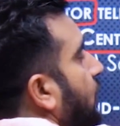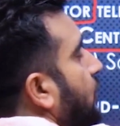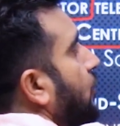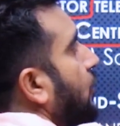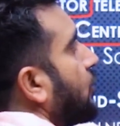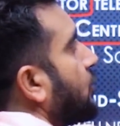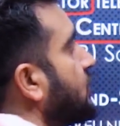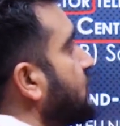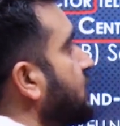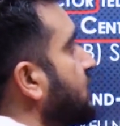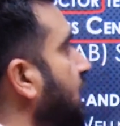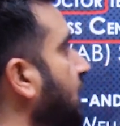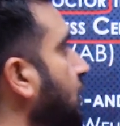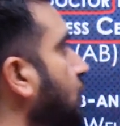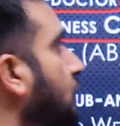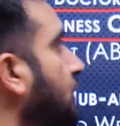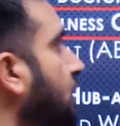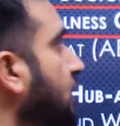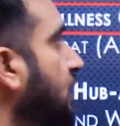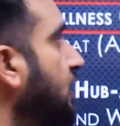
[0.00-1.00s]
doctor sitting
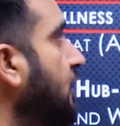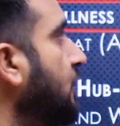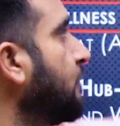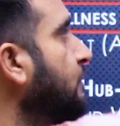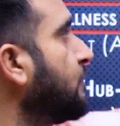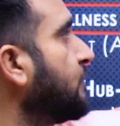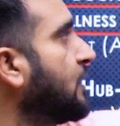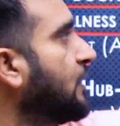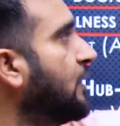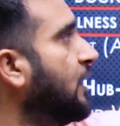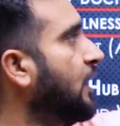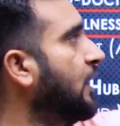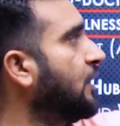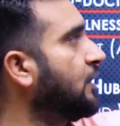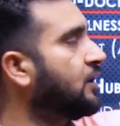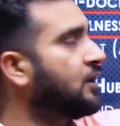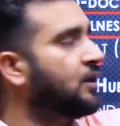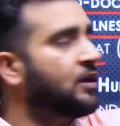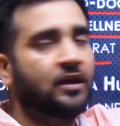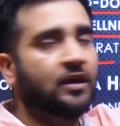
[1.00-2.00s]
over here
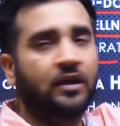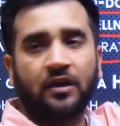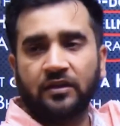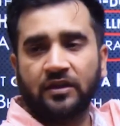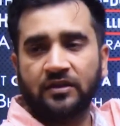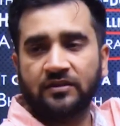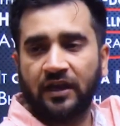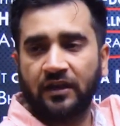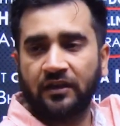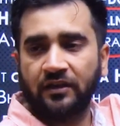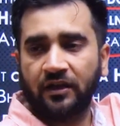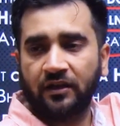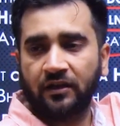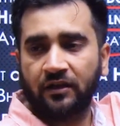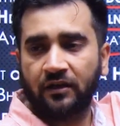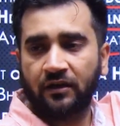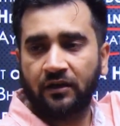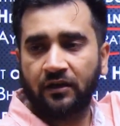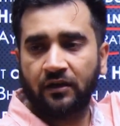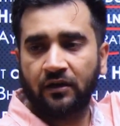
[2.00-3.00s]
in the center
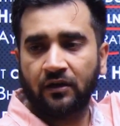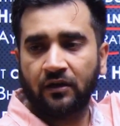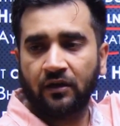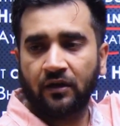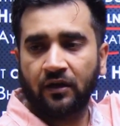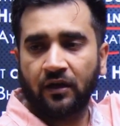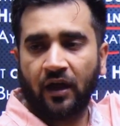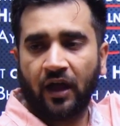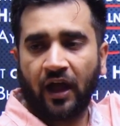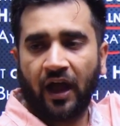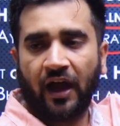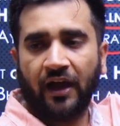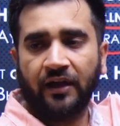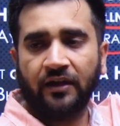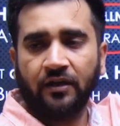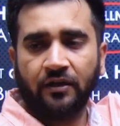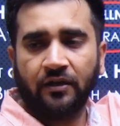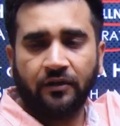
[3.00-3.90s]
and,